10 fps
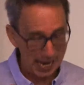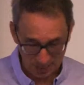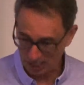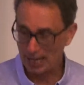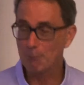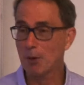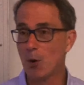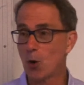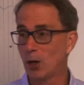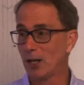set up the
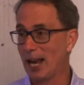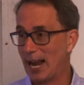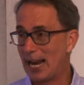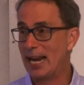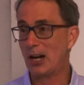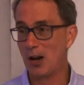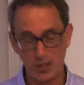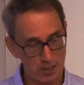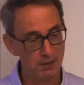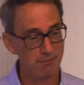model and
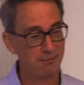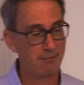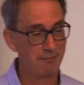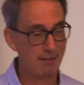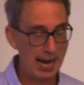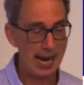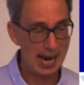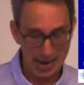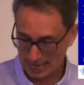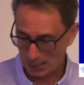analysed it
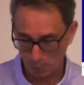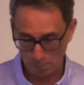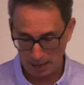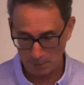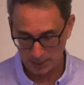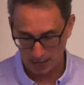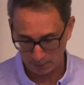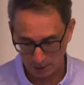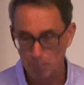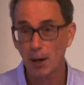and got papers out
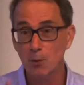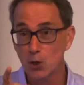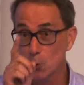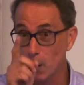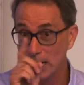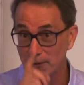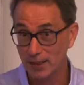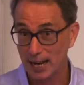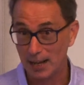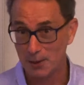of it, but I'm still waiting for
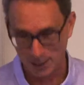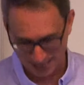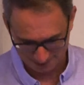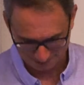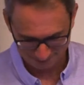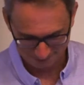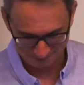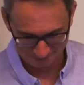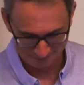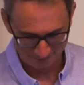that other
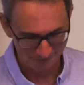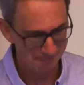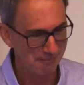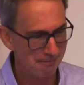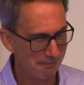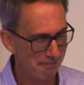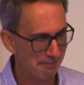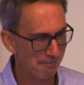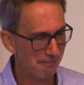one.